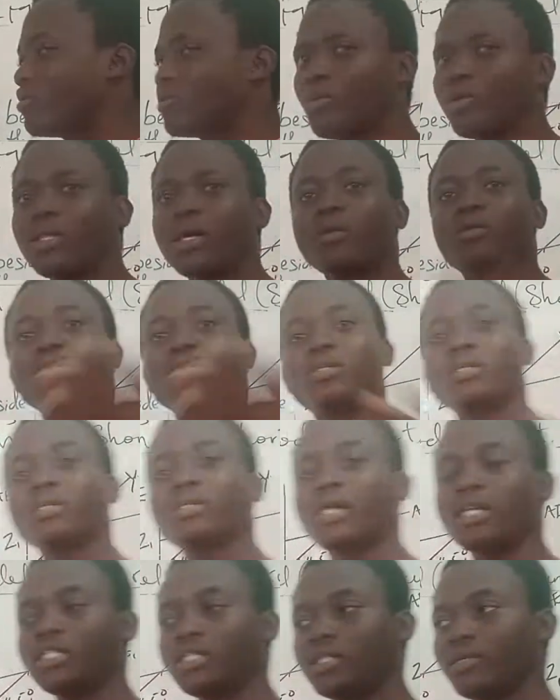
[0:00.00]
So what are those things
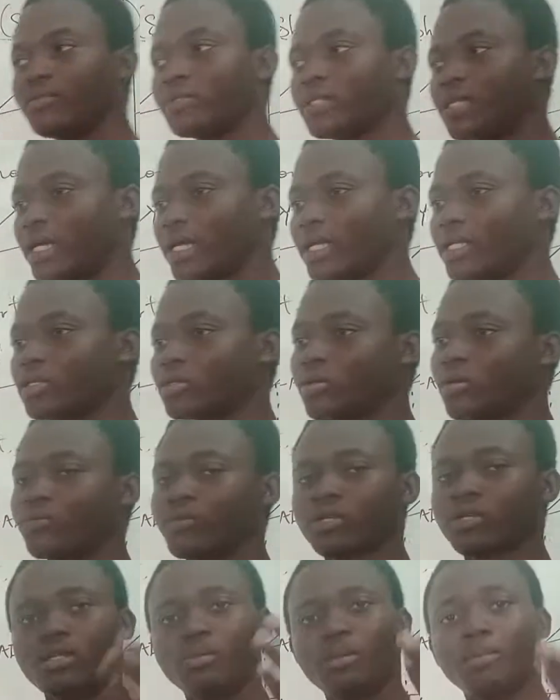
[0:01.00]
that shift the IS curve?
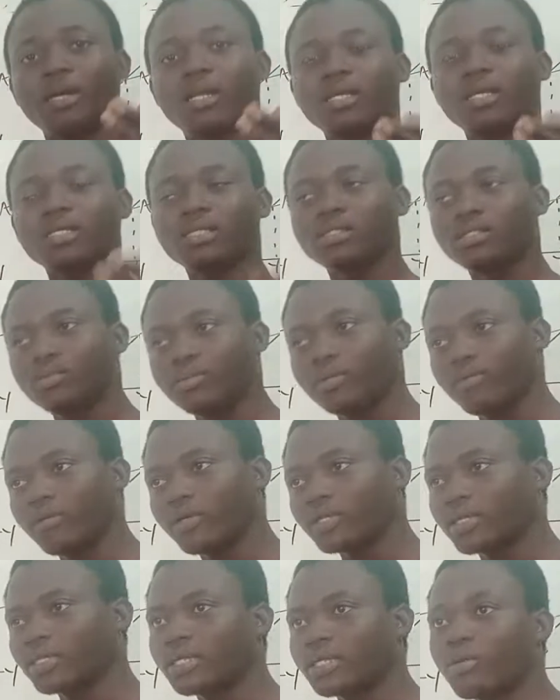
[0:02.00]
Remember that in the
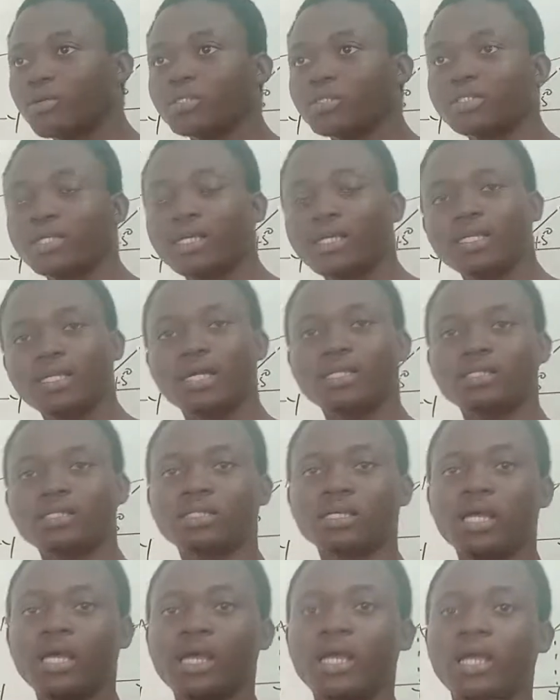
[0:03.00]
previous class I was saying that
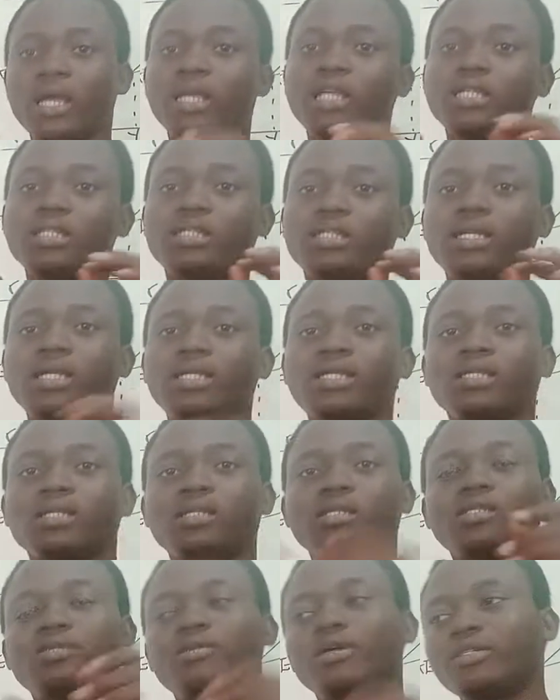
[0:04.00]
changes in
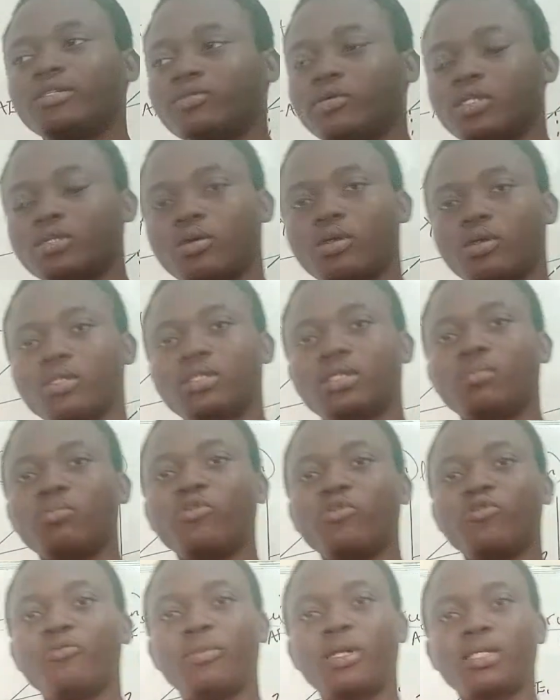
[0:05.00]
interest rates causes a
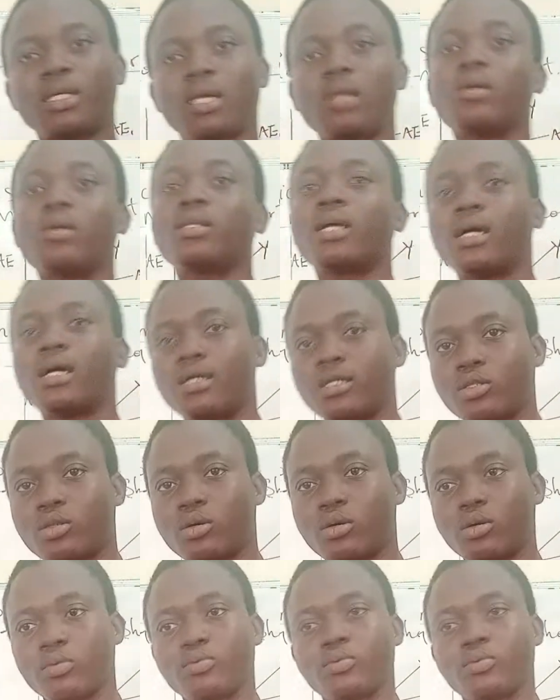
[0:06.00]
movement along the IS curve.